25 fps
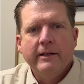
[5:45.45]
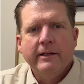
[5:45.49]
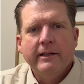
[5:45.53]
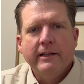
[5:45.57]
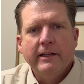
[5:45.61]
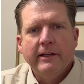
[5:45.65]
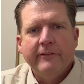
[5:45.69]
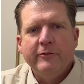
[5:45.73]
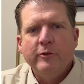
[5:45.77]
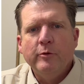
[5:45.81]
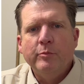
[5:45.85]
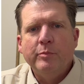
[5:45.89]

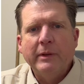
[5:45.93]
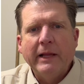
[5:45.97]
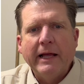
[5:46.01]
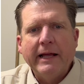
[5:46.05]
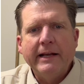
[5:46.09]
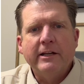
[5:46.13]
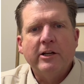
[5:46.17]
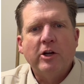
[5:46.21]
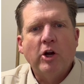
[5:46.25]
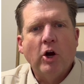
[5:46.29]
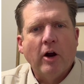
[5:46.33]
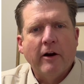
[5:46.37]
If you plan
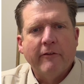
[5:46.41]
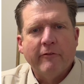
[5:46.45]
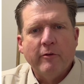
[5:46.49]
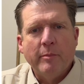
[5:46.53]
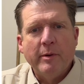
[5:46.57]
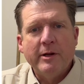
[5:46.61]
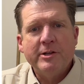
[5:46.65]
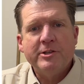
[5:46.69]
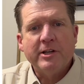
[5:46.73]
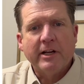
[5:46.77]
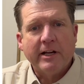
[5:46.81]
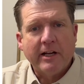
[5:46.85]
to carve a
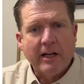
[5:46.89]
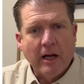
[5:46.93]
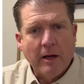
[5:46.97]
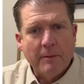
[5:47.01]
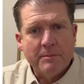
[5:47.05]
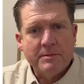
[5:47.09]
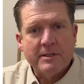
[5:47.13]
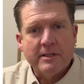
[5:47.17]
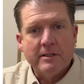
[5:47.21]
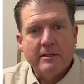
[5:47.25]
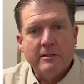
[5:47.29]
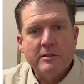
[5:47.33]
bunch of
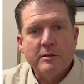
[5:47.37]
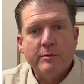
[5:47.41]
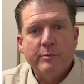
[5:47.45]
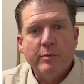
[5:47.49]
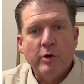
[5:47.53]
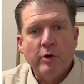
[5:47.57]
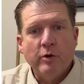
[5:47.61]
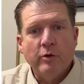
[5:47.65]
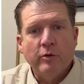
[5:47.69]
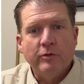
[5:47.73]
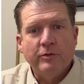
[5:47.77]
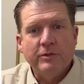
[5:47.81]
cups and
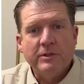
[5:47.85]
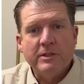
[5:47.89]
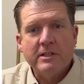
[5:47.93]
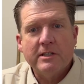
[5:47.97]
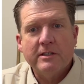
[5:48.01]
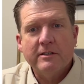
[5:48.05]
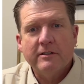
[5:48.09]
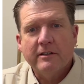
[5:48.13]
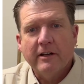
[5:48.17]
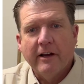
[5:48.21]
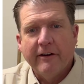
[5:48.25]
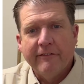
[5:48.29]

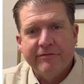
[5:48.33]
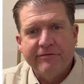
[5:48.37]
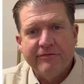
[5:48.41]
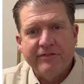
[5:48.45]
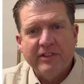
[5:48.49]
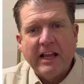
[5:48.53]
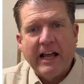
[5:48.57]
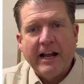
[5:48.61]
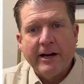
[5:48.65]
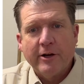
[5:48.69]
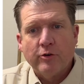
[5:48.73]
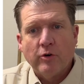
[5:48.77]
spoons, a
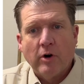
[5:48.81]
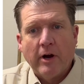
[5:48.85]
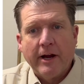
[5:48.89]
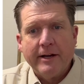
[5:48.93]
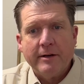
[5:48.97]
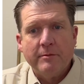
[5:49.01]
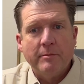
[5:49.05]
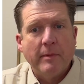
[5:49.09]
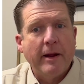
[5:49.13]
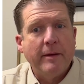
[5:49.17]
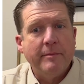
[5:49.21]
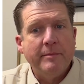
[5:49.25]
flat
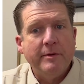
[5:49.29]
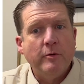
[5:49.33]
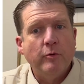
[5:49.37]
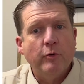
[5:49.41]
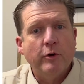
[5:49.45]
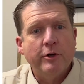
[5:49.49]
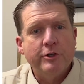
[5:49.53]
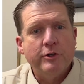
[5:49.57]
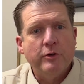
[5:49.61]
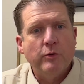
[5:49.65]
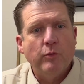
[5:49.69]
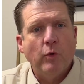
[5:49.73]
grind might be
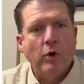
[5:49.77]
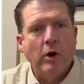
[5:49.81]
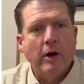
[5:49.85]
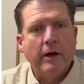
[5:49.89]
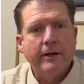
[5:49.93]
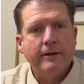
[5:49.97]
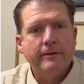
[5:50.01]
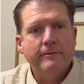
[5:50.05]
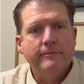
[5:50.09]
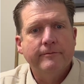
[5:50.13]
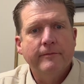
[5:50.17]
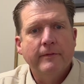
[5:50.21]
what you
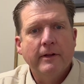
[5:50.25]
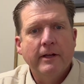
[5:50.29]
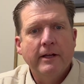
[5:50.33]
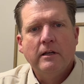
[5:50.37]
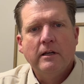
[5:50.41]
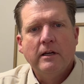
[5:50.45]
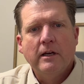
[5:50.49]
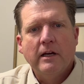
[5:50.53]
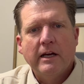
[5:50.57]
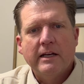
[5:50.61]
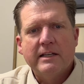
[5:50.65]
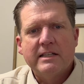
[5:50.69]
want.
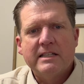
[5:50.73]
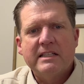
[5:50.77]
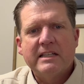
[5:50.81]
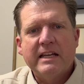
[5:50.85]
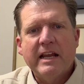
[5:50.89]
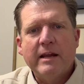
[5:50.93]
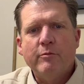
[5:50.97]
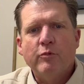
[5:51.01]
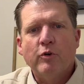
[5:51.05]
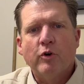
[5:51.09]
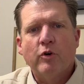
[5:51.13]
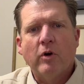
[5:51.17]
A
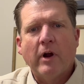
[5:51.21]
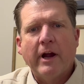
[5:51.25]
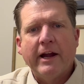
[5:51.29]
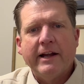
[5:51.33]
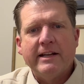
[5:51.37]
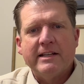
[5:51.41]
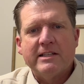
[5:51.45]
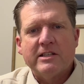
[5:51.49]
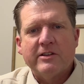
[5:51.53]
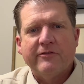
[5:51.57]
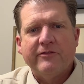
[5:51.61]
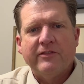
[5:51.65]
Sabre grind
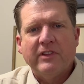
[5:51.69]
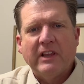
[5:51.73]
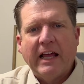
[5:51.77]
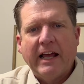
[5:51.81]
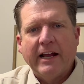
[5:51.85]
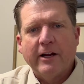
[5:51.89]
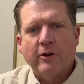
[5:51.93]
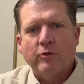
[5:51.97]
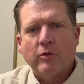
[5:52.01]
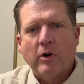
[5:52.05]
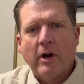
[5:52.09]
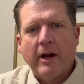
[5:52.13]
is a
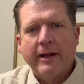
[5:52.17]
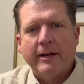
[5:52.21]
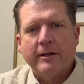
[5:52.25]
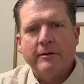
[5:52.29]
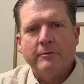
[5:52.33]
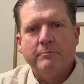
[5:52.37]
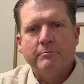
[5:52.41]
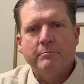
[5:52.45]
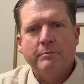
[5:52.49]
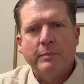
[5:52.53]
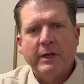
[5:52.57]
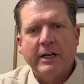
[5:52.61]
flat
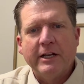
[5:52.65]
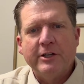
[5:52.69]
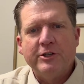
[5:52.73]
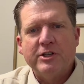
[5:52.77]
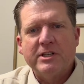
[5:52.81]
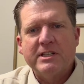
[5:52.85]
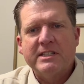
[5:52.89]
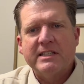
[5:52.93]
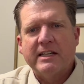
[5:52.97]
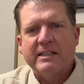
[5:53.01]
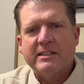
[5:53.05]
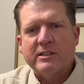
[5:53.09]
grind, but it
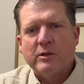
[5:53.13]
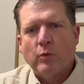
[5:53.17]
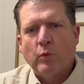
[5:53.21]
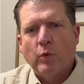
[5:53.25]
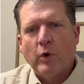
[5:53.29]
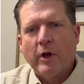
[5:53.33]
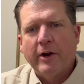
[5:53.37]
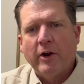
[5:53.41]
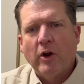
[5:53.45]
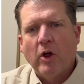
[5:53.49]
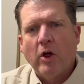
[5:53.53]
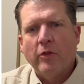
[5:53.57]
just doesn't
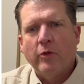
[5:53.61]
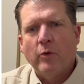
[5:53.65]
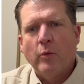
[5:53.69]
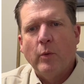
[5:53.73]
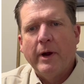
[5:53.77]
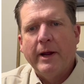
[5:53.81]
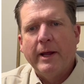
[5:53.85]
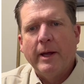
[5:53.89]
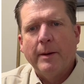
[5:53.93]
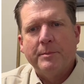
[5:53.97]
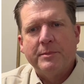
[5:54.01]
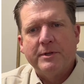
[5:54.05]
run all the
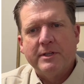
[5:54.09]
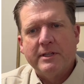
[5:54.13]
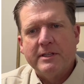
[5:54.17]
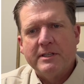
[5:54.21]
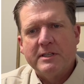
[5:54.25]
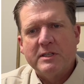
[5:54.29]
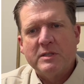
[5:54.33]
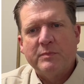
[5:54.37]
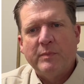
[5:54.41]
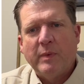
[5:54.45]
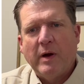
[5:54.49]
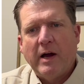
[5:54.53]
way up to the
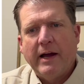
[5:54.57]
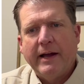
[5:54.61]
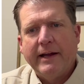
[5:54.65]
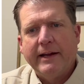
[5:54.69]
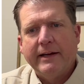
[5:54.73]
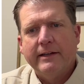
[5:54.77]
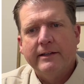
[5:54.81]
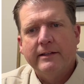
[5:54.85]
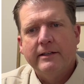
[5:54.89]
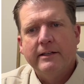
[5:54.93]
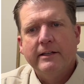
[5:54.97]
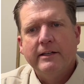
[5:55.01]

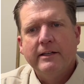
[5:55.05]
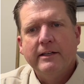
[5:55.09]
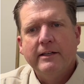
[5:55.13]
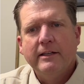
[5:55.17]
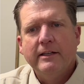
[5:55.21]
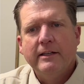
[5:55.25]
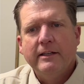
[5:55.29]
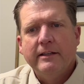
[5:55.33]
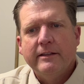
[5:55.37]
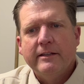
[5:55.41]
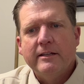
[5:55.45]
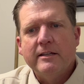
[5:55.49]
spine.
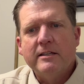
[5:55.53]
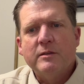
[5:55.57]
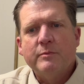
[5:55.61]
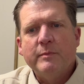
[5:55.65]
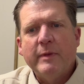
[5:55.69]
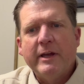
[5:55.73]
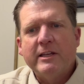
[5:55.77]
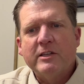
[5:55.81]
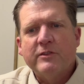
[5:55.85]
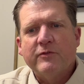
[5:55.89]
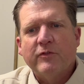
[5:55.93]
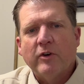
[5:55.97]
This
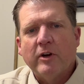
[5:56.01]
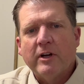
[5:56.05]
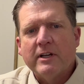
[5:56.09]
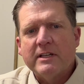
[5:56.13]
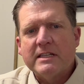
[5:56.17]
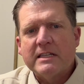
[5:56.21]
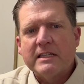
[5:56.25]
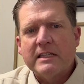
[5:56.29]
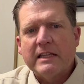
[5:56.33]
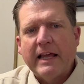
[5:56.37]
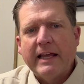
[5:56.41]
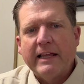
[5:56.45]
makes for a
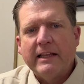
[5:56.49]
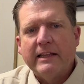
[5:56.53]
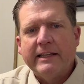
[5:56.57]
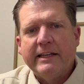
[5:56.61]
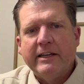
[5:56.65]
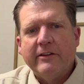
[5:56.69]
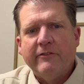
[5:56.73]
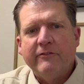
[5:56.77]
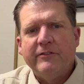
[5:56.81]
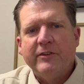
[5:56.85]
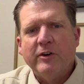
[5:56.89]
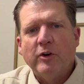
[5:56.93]
slightly
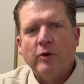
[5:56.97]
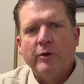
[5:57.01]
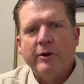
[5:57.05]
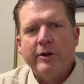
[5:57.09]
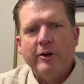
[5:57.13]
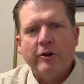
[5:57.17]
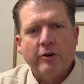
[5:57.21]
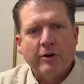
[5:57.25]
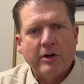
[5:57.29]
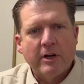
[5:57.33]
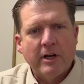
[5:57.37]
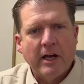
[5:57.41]

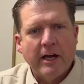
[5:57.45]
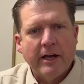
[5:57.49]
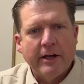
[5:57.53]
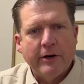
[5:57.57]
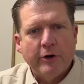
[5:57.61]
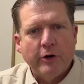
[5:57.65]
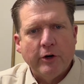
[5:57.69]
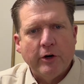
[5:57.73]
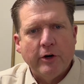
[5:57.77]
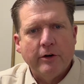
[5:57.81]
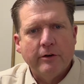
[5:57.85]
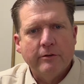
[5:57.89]
inferior
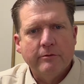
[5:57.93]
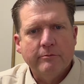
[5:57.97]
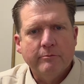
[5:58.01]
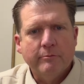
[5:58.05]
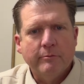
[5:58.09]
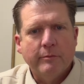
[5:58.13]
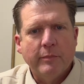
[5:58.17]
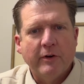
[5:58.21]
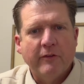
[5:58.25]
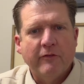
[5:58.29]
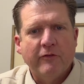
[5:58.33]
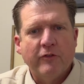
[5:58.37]
cutter,
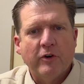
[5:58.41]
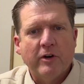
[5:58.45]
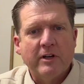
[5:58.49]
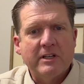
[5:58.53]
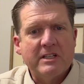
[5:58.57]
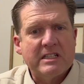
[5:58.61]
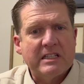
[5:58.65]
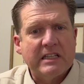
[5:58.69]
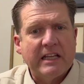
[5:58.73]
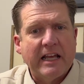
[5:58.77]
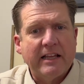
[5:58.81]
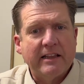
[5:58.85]
but for a
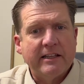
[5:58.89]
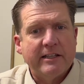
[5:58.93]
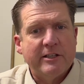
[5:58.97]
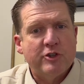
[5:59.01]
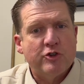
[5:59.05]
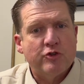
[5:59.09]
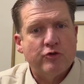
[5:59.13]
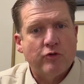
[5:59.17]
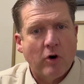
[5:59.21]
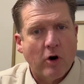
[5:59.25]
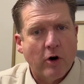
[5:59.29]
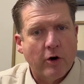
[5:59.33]
slightly
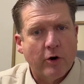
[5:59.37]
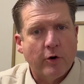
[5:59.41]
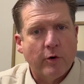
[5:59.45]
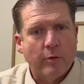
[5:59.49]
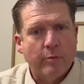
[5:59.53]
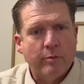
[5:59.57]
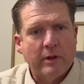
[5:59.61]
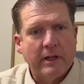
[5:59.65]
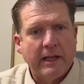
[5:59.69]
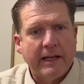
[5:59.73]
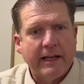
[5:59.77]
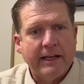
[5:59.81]
stronger
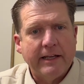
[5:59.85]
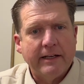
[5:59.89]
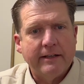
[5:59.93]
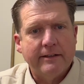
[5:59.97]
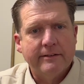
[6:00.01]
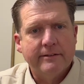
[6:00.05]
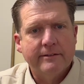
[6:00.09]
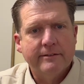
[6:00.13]
blade.